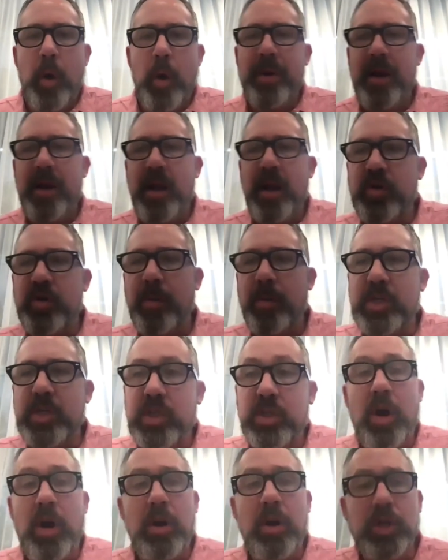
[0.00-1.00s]
open it up to a much
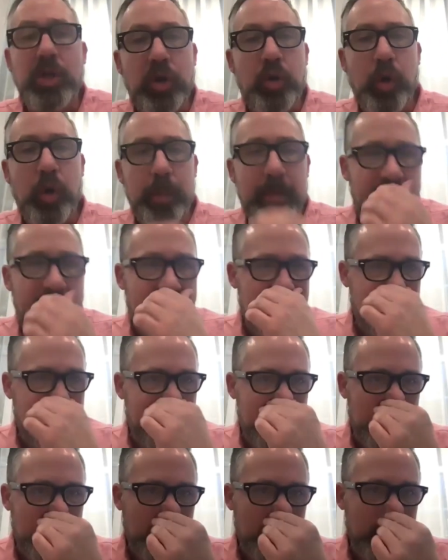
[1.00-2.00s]
larger group of
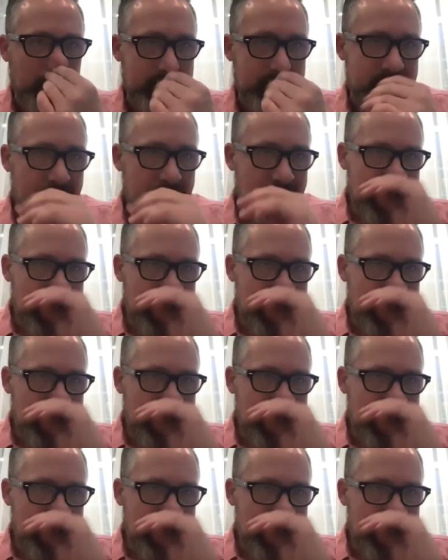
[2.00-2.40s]
individuals.